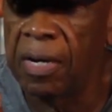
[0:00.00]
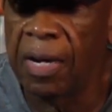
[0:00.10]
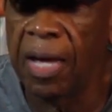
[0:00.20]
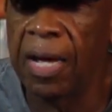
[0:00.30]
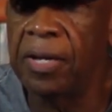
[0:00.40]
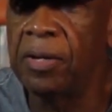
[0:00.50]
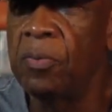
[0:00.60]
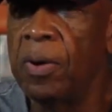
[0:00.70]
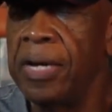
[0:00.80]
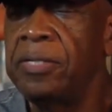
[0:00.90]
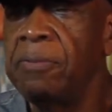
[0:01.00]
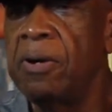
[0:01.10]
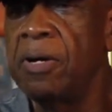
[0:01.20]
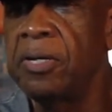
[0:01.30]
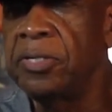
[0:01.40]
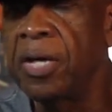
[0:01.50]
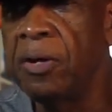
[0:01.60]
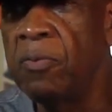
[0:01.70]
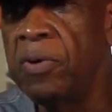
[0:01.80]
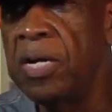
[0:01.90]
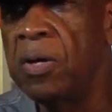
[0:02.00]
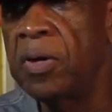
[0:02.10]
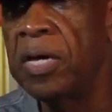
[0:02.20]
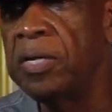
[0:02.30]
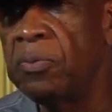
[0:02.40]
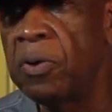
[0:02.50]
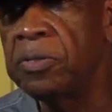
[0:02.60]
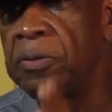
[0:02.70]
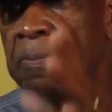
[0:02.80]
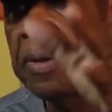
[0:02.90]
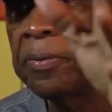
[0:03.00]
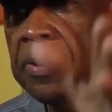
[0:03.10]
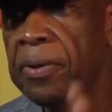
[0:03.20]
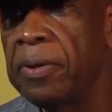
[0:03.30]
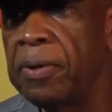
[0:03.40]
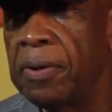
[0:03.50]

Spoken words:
a lot of your whites among us started to relocate towards the mountain,